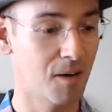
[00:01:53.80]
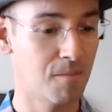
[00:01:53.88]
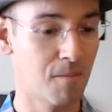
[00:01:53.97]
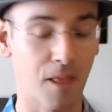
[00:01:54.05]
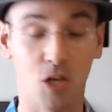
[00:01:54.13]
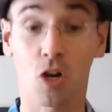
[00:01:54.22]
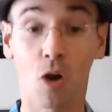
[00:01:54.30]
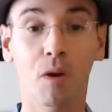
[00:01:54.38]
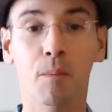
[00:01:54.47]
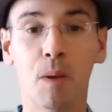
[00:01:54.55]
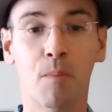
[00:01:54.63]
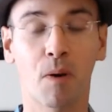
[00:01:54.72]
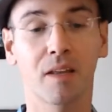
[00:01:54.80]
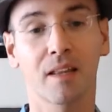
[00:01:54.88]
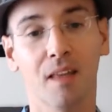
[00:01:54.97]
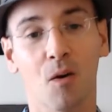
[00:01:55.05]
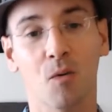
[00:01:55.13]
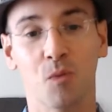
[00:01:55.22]
showing people that
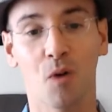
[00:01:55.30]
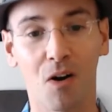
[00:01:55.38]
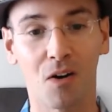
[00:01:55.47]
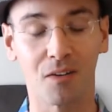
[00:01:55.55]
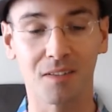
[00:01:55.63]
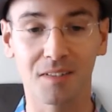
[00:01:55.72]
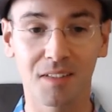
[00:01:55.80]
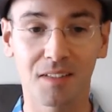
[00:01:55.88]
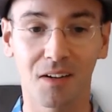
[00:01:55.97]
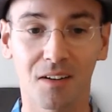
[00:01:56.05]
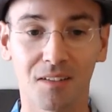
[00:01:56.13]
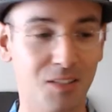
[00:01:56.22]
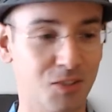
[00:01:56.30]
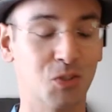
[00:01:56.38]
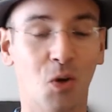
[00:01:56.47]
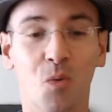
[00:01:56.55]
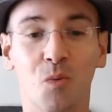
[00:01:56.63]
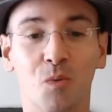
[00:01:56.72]
they're wrong. You know? They're
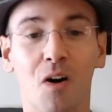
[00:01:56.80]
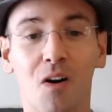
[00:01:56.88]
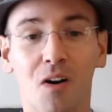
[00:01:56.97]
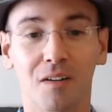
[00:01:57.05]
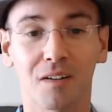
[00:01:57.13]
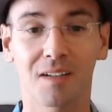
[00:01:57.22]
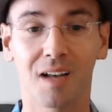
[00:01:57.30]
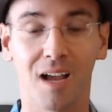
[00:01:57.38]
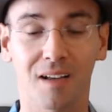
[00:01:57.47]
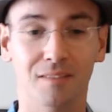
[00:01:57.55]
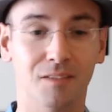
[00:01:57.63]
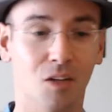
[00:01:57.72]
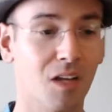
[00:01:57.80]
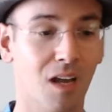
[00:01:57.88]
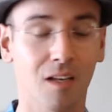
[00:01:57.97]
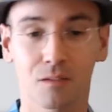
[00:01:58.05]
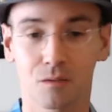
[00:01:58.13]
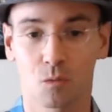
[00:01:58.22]
so wrong. Like,
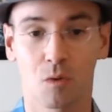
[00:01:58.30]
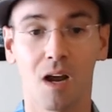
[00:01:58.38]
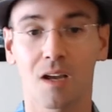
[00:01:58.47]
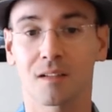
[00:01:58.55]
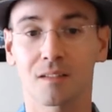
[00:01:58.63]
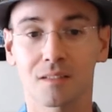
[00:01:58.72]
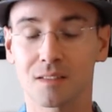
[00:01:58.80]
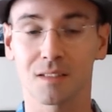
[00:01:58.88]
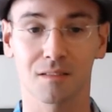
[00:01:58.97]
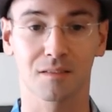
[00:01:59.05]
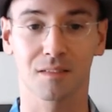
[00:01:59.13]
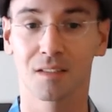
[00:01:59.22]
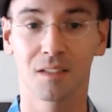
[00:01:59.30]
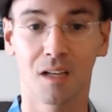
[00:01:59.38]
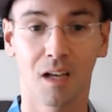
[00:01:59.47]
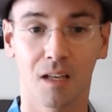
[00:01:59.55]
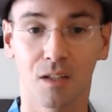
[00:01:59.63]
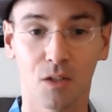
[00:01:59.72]
okay, why? It's like,
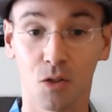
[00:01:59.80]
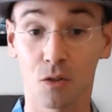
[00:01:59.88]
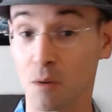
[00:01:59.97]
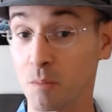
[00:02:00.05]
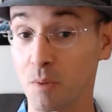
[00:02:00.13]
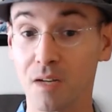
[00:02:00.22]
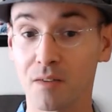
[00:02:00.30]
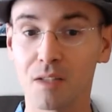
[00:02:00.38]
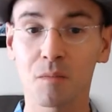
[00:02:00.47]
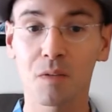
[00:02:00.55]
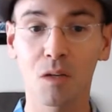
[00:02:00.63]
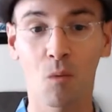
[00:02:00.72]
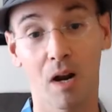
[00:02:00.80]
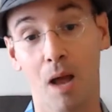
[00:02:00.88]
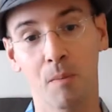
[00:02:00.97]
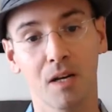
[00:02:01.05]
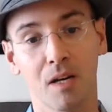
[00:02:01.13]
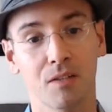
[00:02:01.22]
you don't believe in me? Well, I
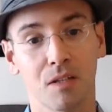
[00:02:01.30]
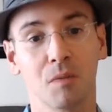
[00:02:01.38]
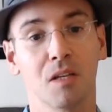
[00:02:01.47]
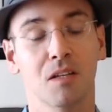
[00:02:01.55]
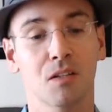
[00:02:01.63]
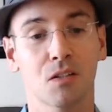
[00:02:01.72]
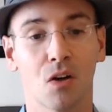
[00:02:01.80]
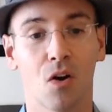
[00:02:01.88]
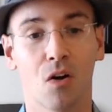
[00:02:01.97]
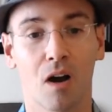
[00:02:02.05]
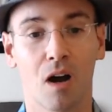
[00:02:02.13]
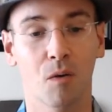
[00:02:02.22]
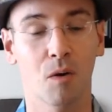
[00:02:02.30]
believe in me. So I will